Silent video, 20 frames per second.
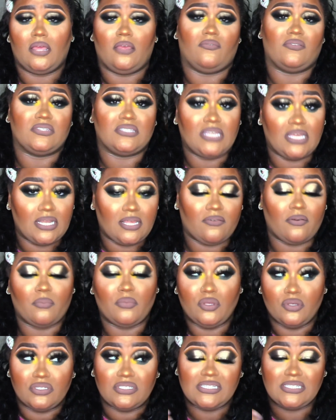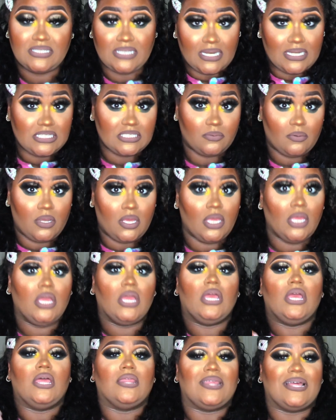If I'm using a setting spray,
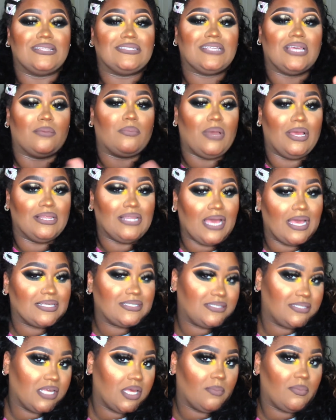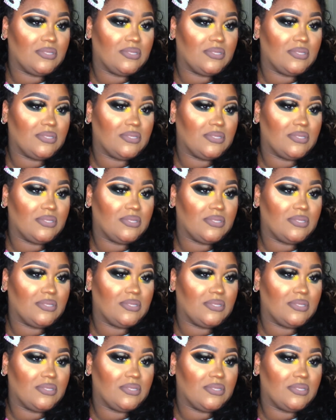that's like my last step.